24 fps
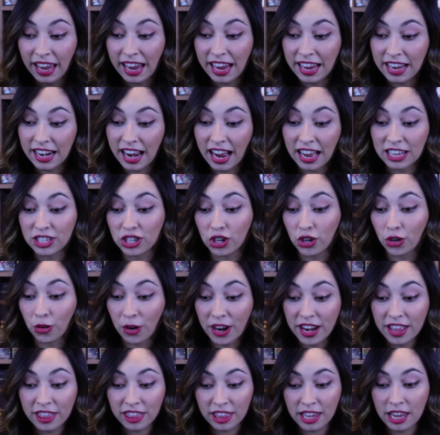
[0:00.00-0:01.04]
It has a
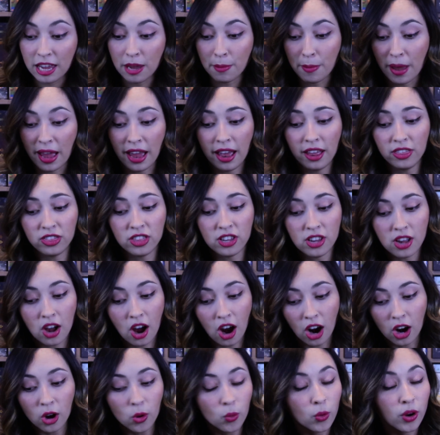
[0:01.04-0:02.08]
great theme and the
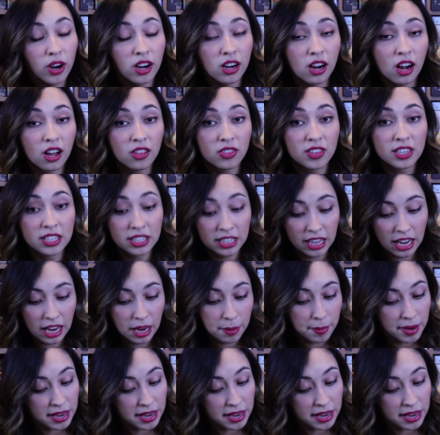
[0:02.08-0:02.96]
artwork on this game